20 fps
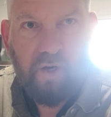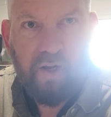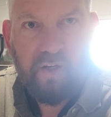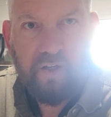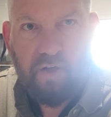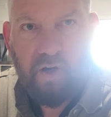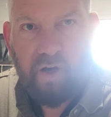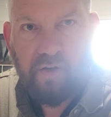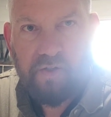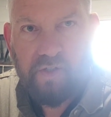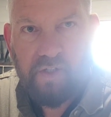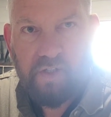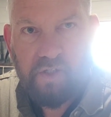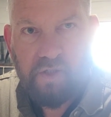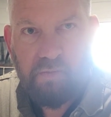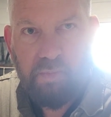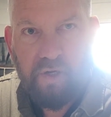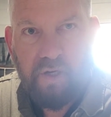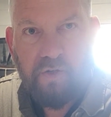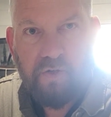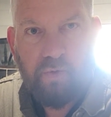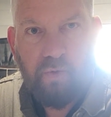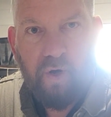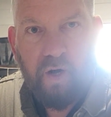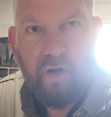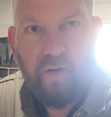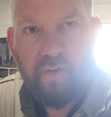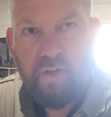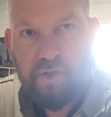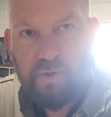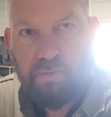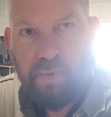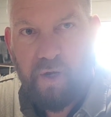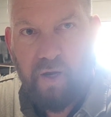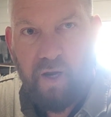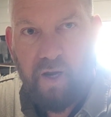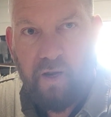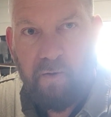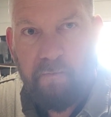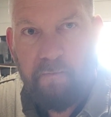I toss these beans around in this
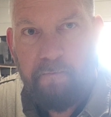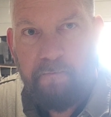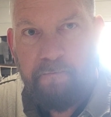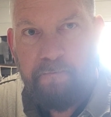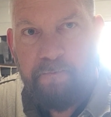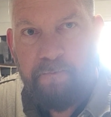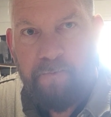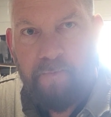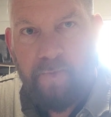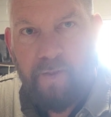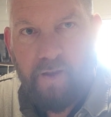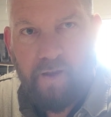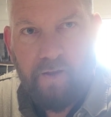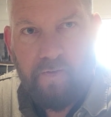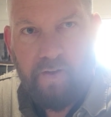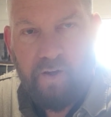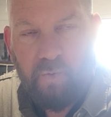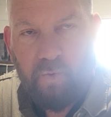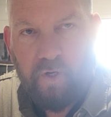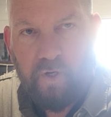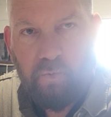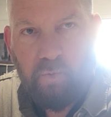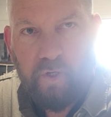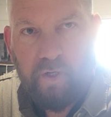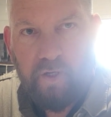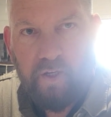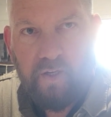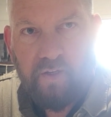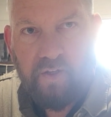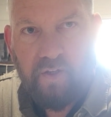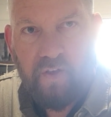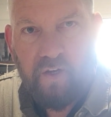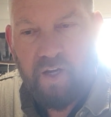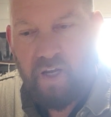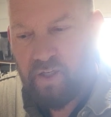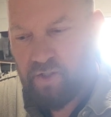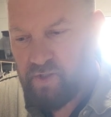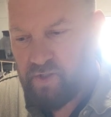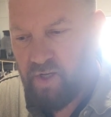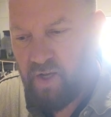pan, and that way we can get to the
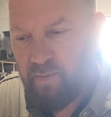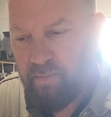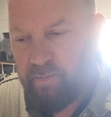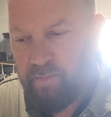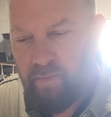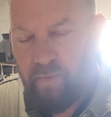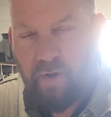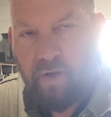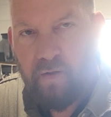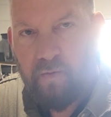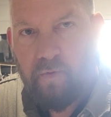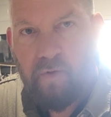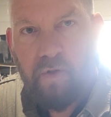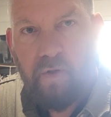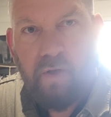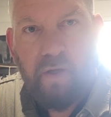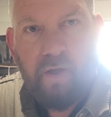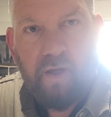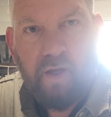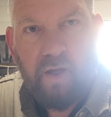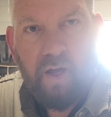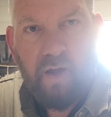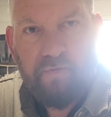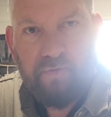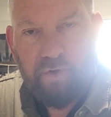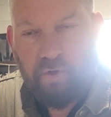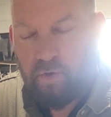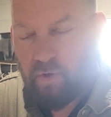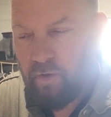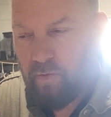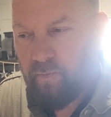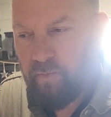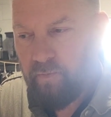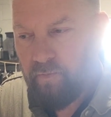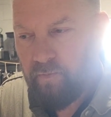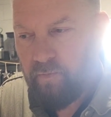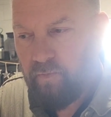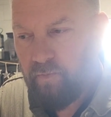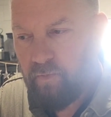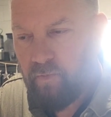next step after
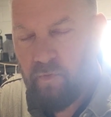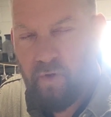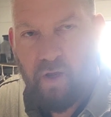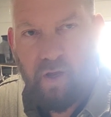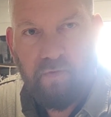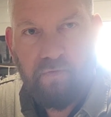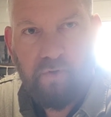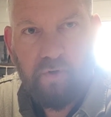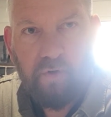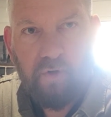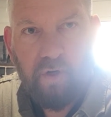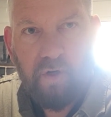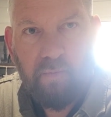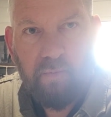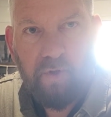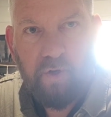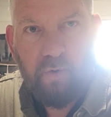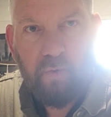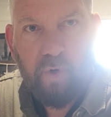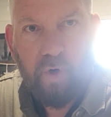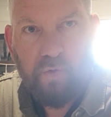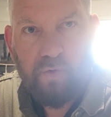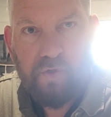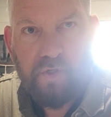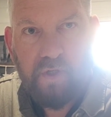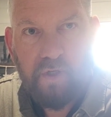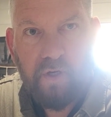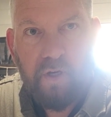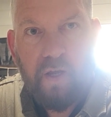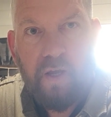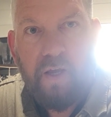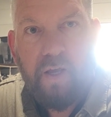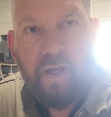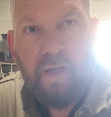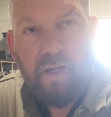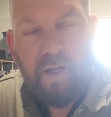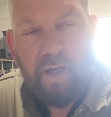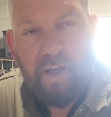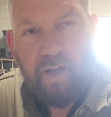they're roasted. And